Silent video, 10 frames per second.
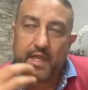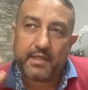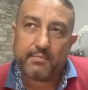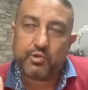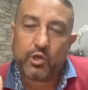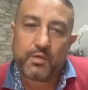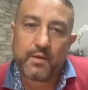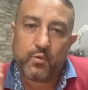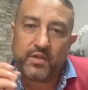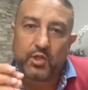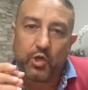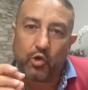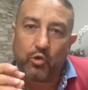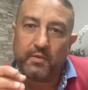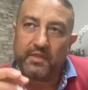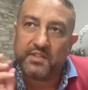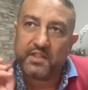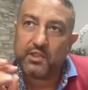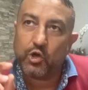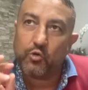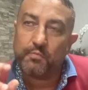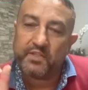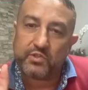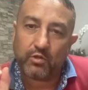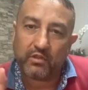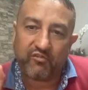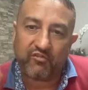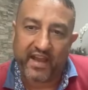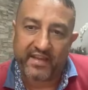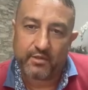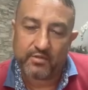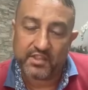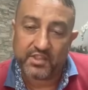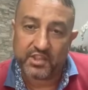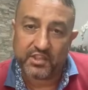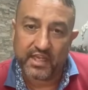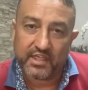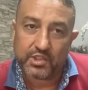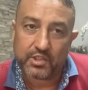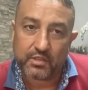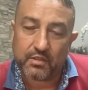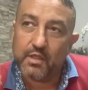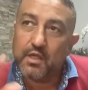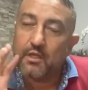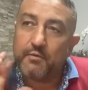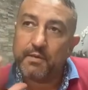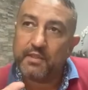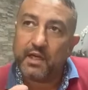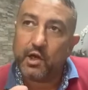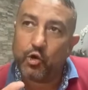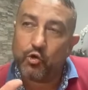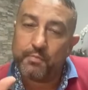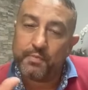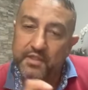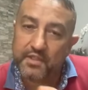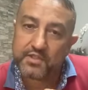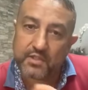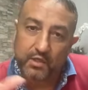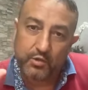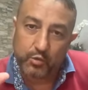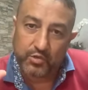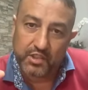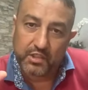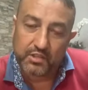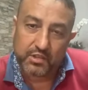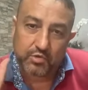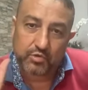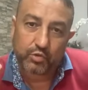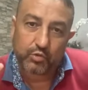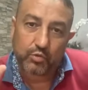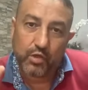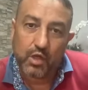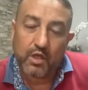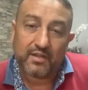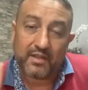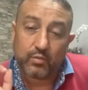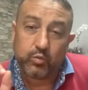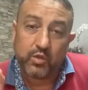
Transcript: And the problem with hope is that hope is not a final destination, but the hope is a utility tool that